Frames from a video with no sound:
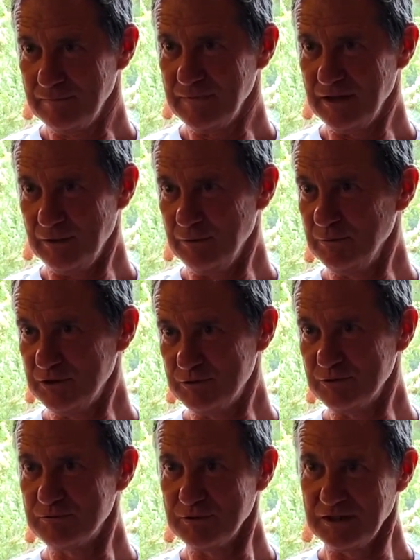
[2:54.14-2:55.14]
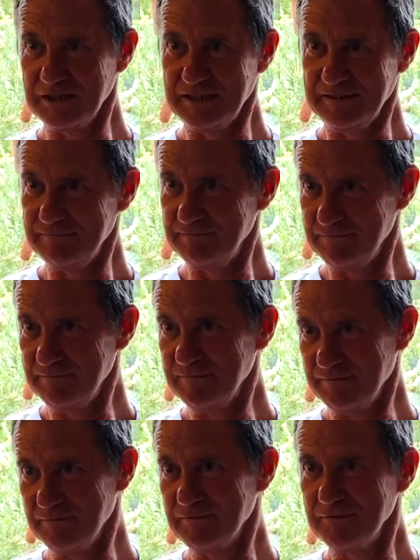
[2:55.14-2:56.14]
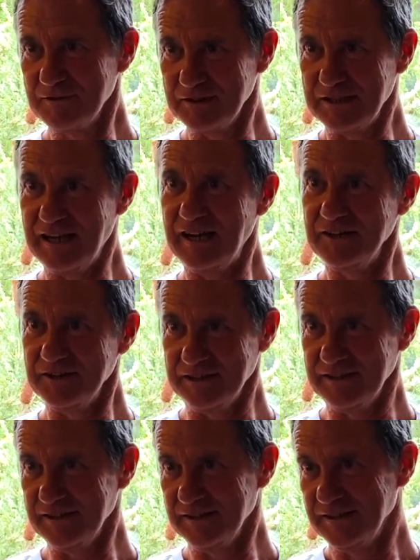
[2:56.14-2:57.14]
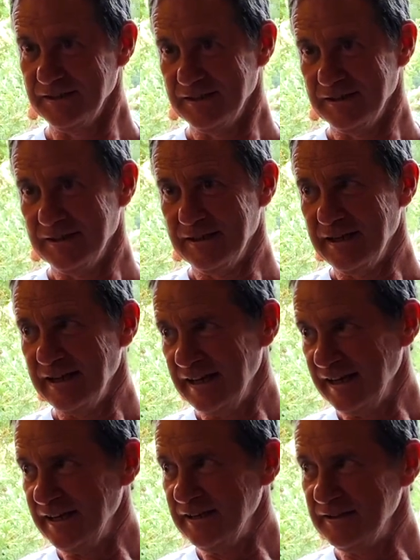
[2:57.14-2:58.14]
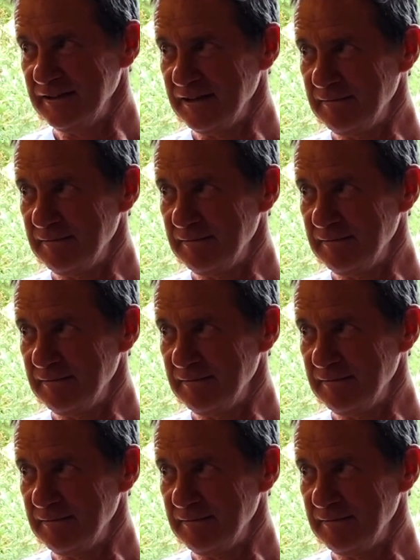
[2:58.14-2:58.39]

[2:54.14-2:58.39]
which was really, really heartening, and